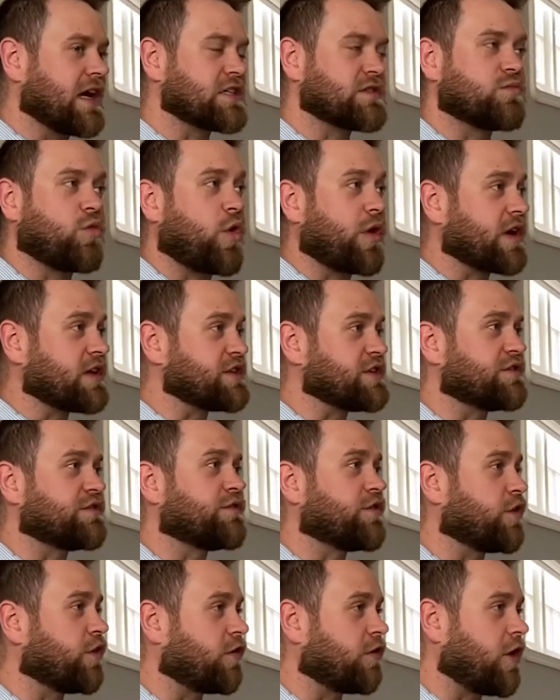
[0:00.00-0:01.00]
mortgage
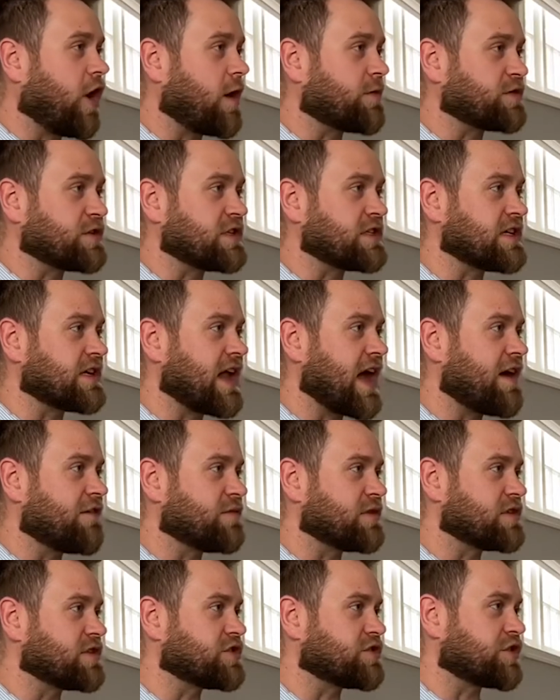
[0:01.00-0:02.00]
deferral options that have
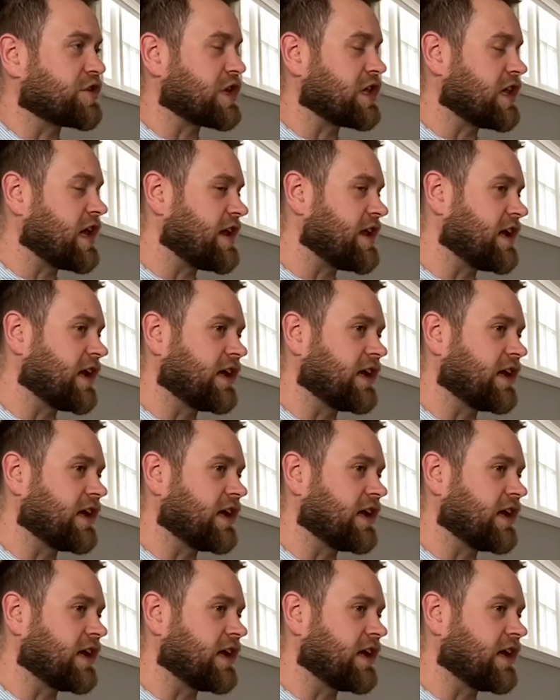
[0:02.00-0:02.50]
been circulating